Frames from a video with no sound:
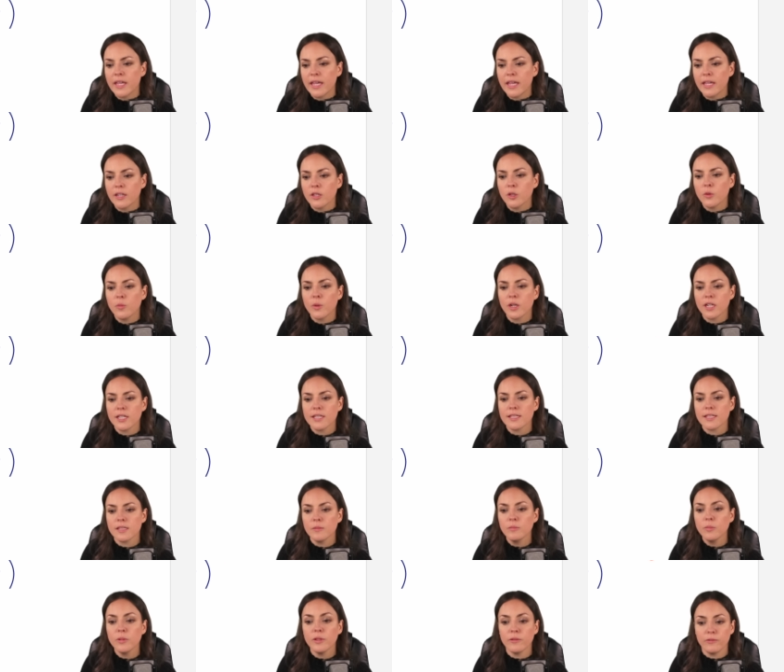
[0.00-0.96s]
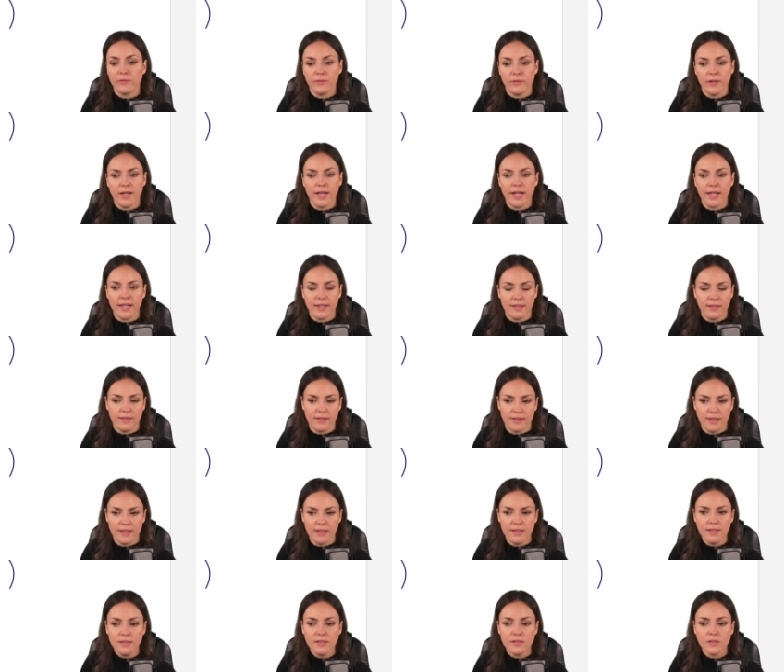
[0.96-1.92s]
And you want to simplify
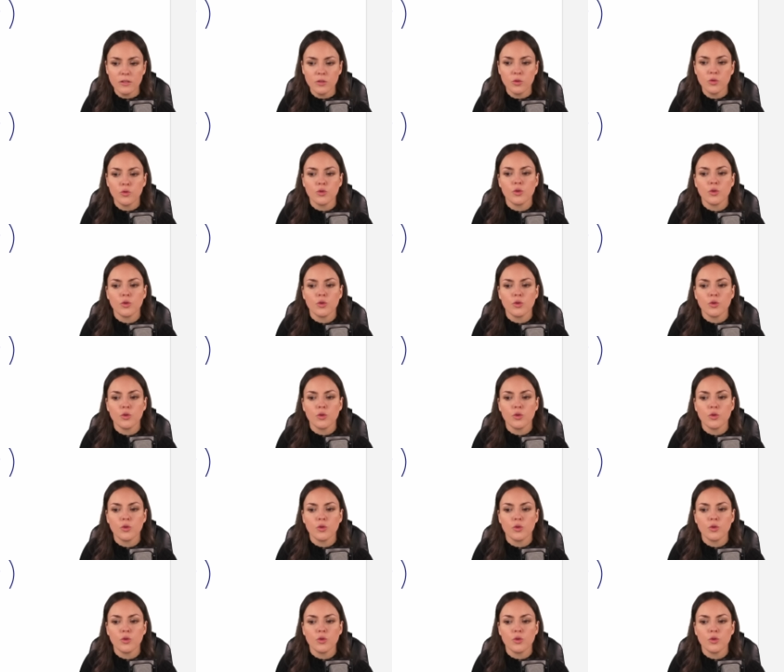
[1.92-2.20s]
this,